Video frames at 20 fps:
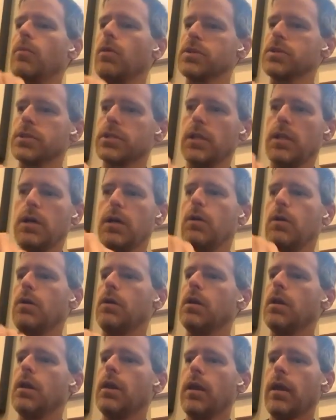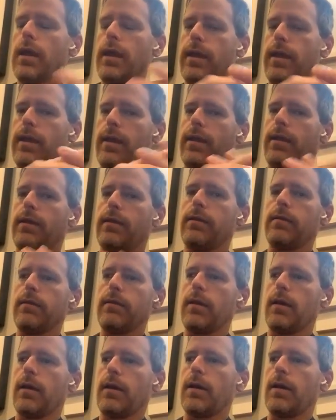and more slow, and